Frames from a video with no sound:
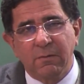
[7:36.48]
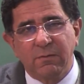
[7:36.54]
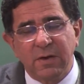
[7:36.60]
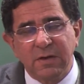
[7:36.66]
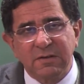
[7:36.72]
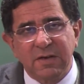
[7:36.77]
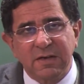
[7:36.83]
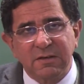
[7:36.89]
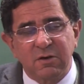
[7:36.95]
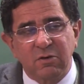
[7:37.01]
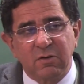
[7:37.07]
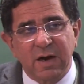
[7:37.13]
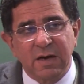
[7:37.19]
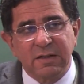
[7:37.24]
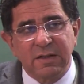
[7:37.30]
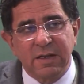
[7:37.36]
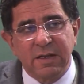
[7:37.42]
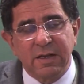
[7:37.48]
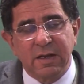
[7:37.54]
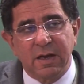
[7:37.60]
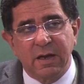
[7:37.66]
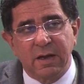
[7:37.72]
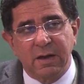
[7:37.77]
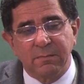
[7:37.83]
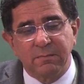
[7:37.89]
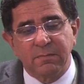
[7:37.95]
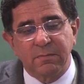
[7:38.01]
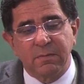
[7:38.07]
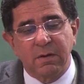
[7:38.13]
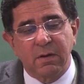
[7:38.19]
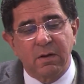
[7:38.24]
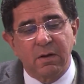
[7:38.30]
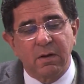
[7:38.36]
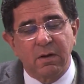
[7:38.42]
First, let us look at the
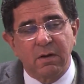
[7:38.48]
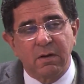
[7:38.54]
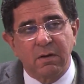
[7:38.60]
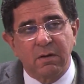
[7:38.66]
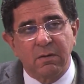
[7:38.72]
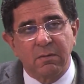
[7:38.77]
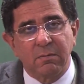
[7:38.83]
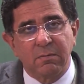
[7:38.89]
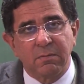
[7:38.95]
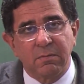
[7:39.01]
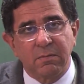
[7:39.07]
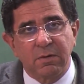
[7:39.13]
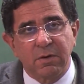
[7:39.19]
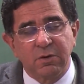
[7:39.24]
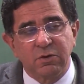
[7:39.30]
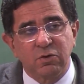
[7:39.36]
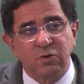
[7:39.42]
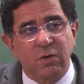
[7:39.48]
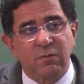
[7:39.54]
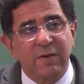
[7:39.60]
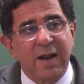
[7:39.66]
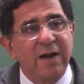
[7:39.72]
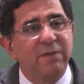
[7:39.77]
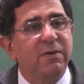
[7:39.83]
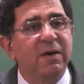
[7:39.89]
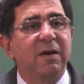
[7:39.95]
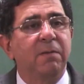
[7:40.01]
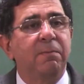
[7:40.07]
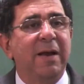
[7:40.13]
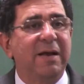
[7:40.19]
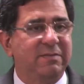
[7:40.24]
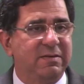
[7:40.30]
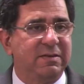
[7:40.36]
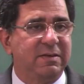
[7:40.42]
issue of landfill
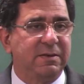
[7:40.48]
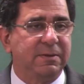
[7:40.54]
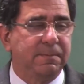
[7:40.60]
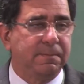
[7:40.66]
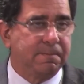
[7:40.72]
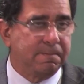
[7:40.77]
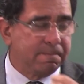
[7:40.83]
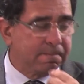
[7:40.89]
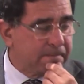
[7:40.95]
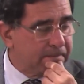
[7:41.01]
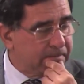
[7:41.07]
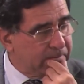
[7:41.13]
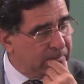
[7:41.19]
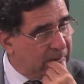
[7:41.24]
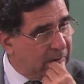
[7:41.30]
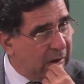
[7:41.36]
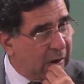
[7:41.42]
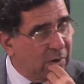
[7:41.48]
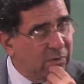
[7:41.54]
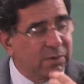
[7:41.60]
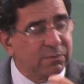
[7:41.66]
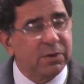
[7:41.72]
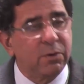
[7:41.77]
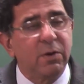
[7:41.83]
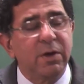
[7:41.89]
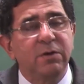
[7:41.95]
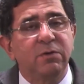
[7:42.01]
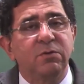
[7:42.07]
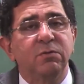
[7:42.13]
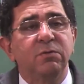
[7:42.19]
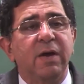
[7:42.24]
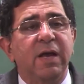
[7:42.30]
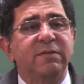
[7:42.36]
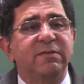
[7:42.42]
capacity. How are we going
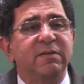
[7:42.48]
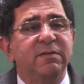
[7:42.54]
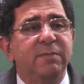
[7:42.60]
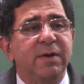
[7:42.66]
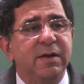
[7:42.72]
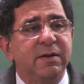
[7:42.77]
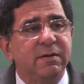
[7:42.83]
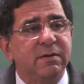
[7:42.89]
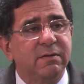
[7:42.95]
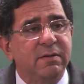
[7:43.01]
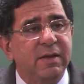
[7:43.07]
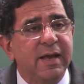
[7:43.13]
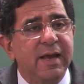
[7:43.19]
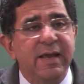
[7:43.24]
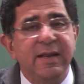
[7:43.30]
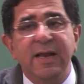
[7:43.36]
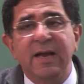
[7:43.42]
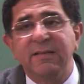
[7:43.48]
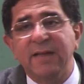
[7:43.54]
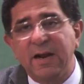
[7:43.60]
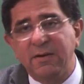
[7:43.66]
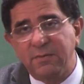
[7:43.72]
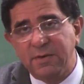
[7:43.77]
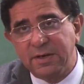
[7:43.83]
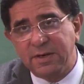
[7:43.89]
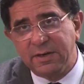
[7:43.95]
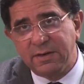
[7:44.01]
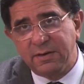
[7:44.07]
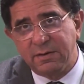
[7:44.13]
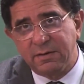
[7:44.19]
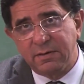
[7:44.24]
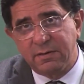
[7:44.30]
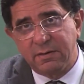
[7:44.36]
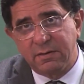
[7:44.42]
to estimate the area that we need?
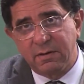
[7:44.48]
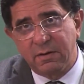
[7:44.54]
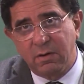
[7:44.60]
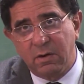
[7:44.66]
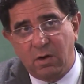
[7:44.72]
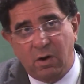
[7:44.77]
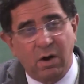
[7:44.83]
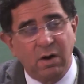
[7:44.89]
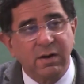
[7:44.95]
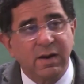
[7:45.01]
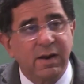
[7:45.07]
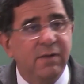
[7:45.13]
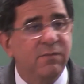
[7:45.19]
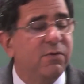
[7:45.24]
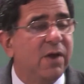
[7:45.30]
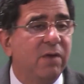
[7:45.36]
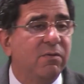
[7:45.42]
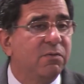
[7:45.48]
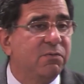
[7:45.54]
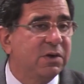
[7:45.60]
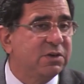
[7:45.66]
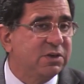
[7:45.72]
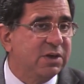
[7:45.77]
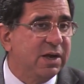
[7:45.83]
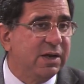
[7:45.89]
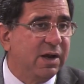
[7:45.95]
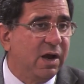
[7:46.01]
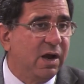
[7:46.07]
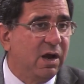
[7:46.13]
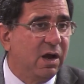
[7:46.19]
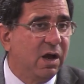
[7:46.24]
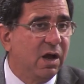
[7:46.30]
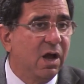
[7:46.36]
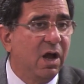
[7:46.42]
Or if we have a fixed
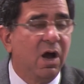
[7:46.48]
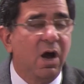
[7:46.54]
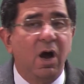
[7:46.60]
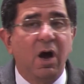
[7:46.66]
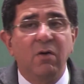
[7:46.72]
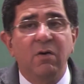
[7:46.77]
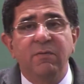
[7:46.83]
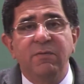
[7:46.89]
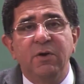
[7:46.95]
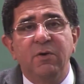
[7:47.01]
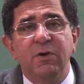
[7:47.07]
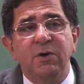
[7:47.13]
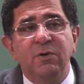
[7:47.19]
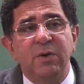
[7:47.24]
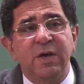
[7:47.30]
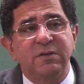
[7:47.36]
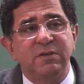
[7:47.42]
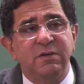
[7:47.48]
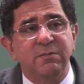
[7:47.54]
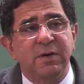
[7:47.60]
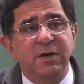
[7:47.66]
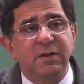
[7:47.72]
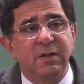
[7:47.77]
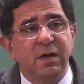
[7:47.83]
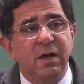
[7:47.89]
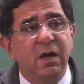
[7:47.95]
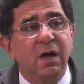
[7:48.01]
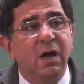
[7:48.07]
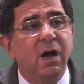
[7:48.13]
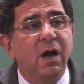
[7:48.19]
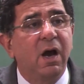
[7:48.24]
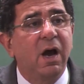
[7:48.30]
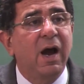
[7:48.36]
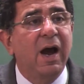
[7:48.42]
area, how are we going to estimate the
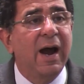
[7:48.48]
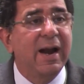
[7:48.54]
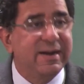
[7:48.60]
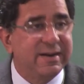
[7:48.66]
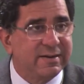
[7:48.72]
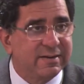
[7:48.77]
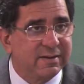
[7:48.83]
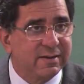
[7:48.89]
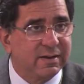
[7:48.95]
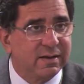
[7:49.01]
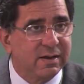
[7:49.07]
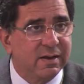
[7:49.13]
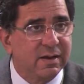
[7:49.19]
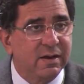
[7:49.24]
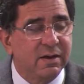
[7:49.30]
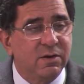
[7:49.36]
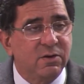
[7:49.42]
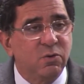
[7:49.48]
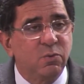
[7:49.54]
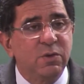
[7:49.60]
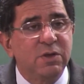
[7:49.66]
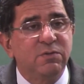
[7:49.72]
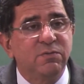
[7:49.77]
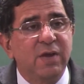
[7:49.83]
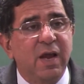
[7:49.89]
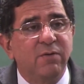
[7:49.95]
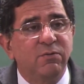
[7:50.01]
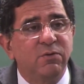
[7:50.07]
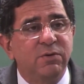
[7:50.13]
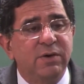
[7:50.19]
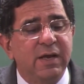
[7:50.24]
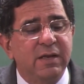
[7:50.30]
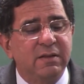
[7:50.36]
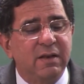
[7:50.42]
height to which we have
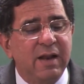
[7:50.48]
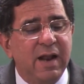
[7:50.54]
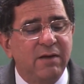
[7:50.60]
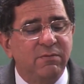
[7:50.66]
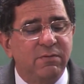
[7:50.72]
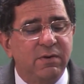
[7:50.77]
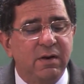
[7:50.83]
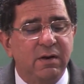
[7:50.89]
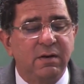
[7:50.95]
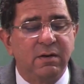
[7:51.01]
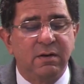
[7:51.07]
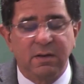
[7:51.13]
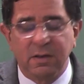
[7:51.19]
to take the landfill?